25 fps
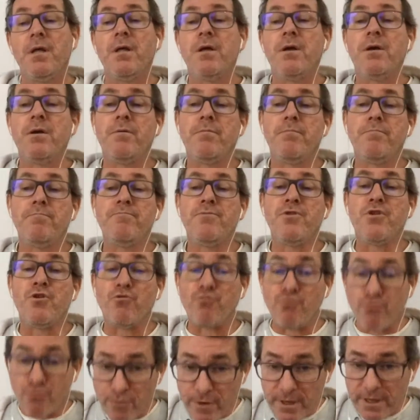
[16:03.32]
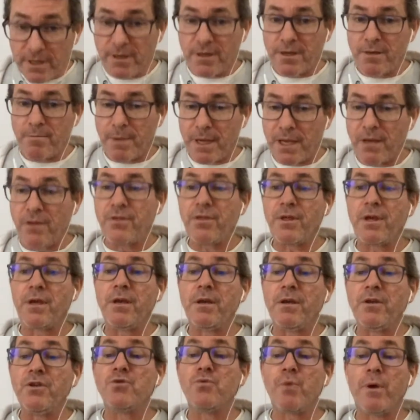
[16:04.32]
The really big
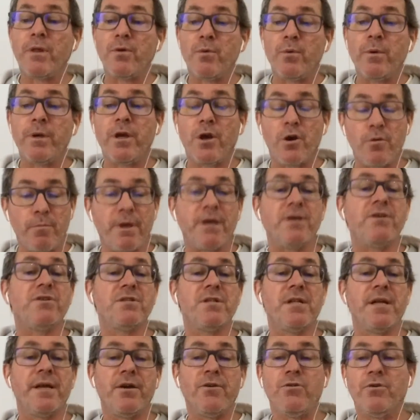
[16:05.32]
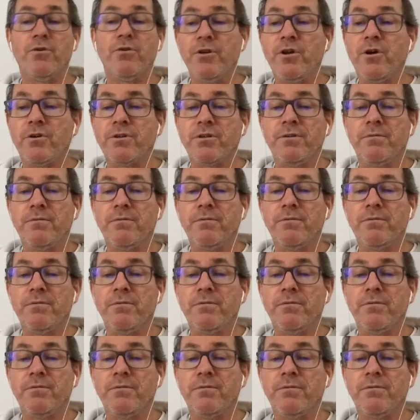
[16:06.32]
thing is whether we go base layer or not.
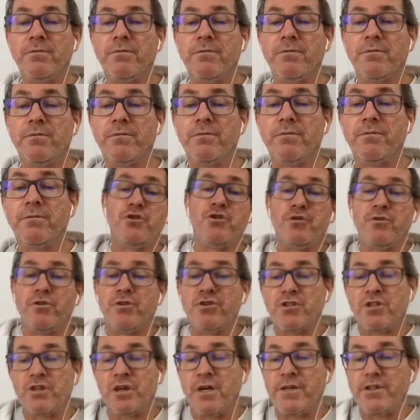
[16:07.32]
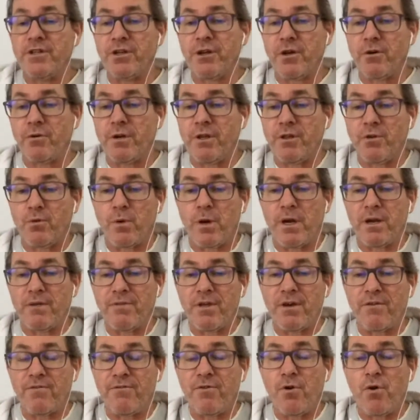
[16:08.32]
Now, once you decide to go either way of
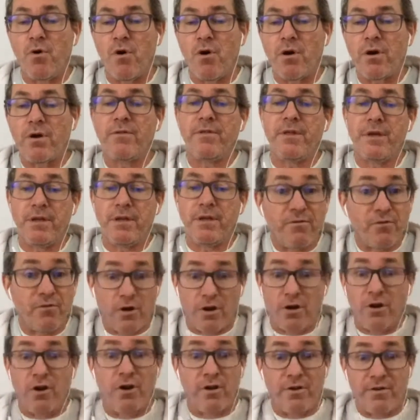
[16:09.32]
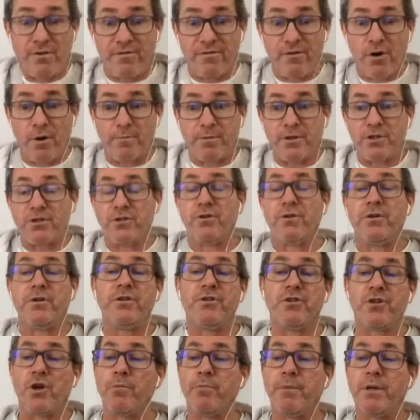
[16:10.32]
that fork, then you've got a lot of
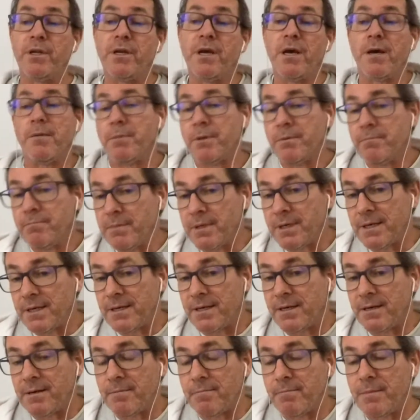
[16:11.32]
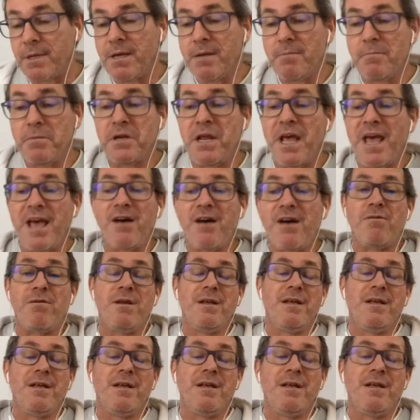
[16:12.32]
opportunities opening up. But how
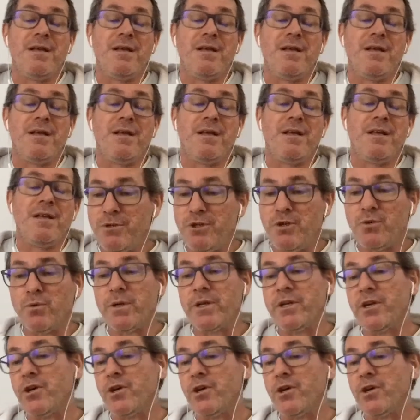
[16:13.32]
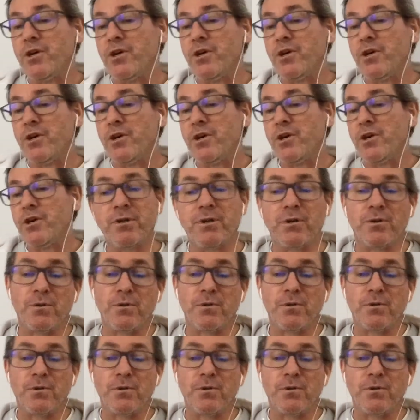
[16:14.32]
deep do you want to go down that rabbit hole?